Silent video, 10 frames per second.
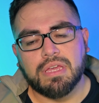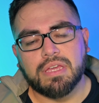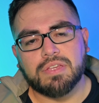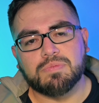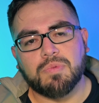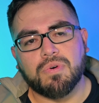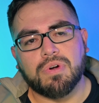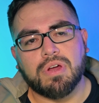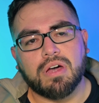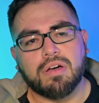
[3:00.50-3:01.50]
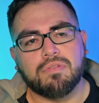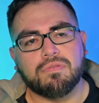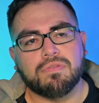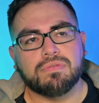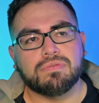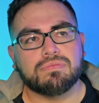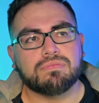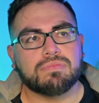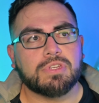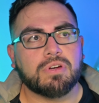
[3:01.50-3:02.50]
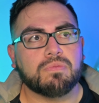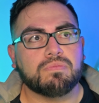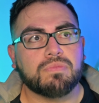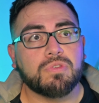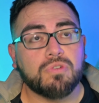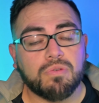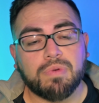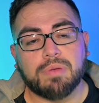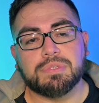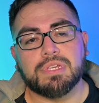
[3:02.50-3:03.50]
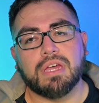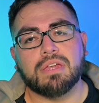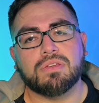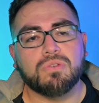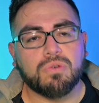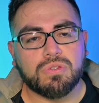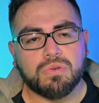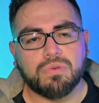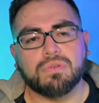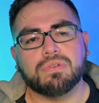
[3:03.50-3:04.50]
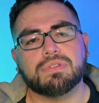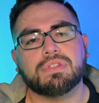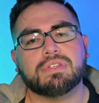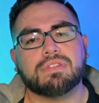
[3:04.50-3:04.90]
is more of your website, your tools, things